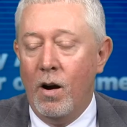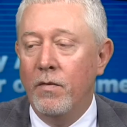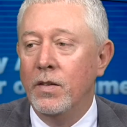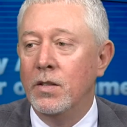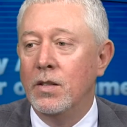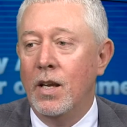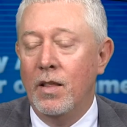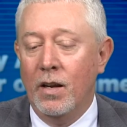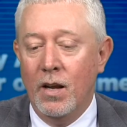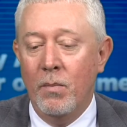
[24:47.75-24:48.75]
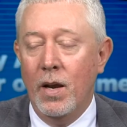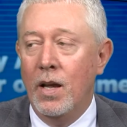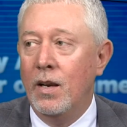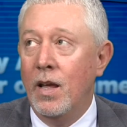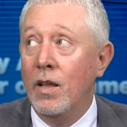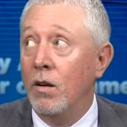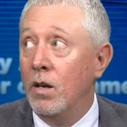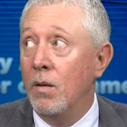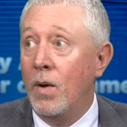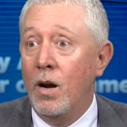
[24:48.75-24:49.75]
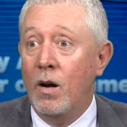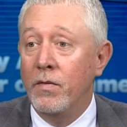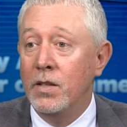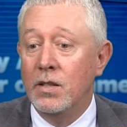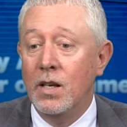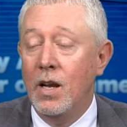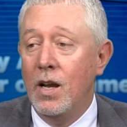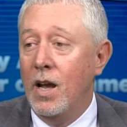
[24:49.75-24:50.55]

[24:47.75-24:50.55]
office and they come in and they look at my office